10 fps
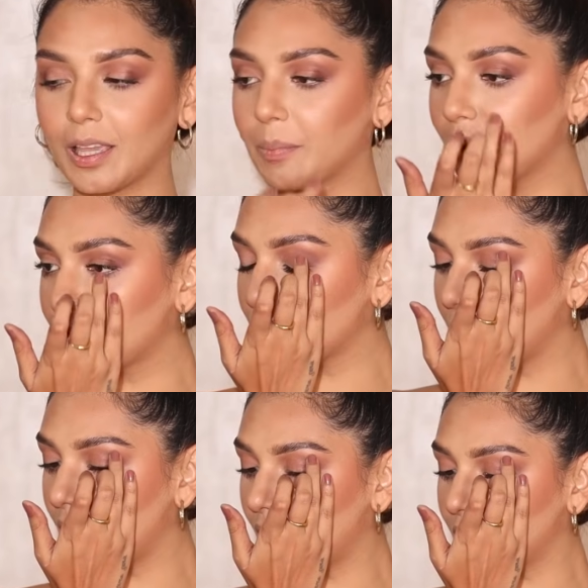them to
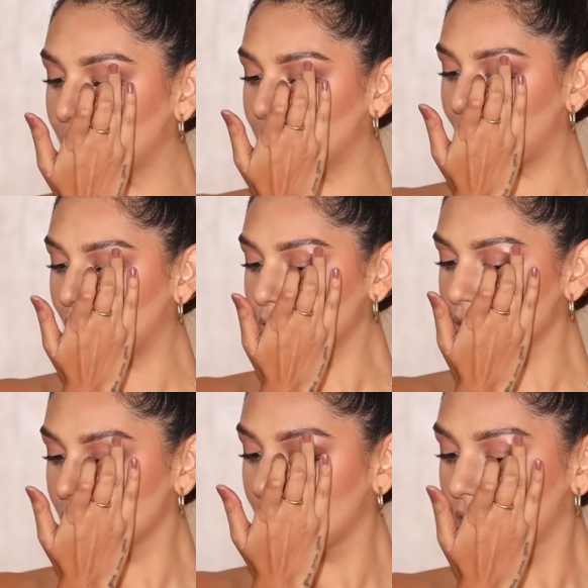my
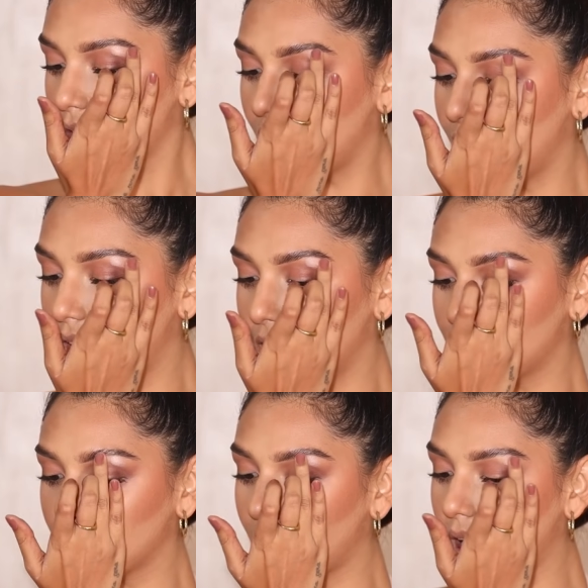underbrows
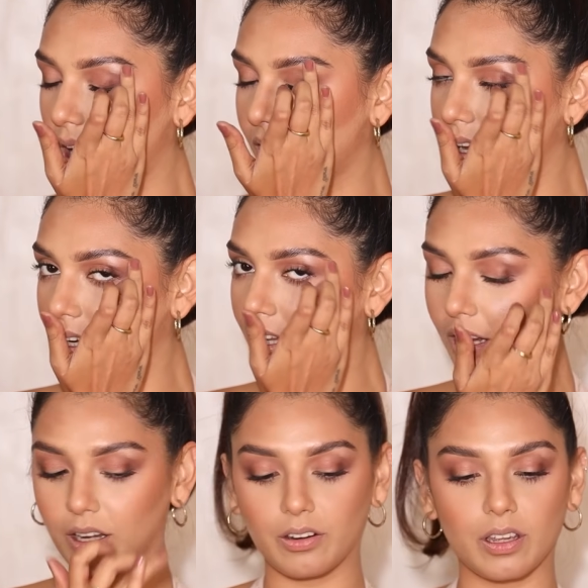and to my
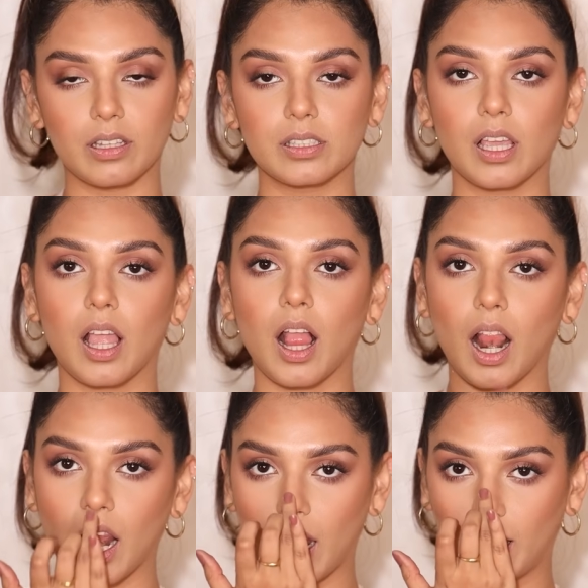highlighting areas
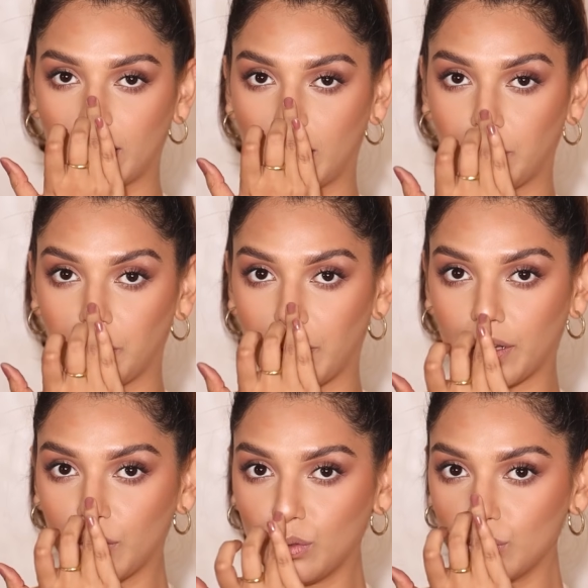like the tip of my
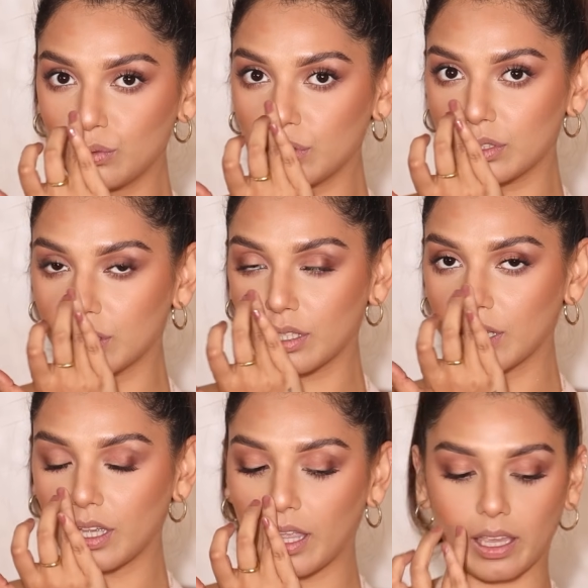nose.
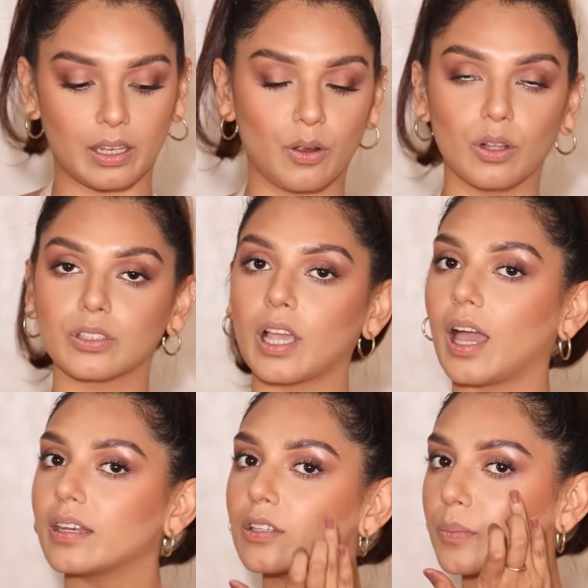I can also
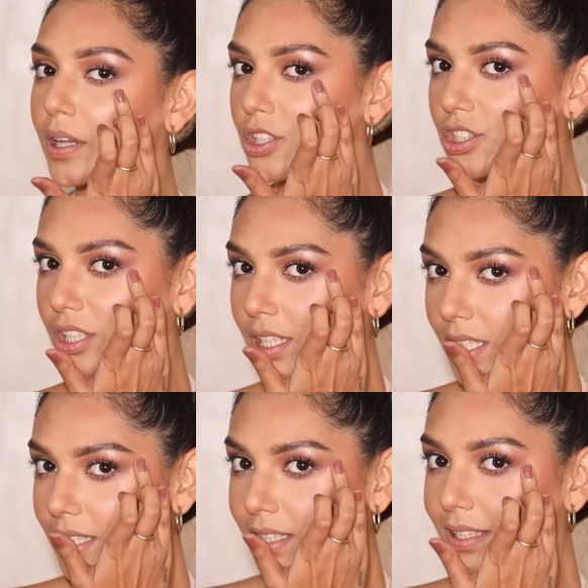add it to my
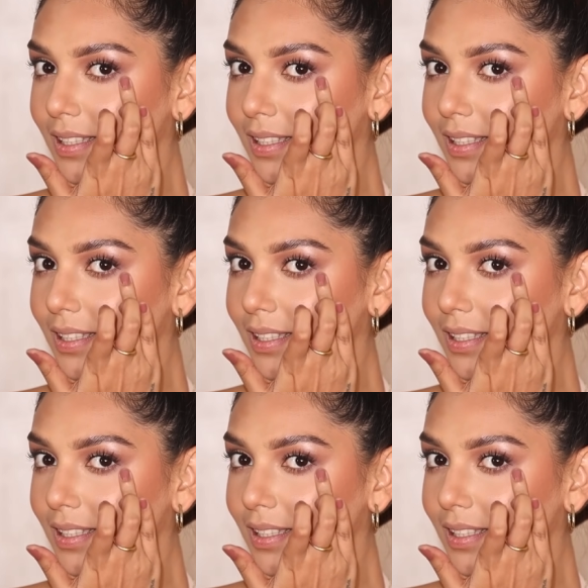cheeks.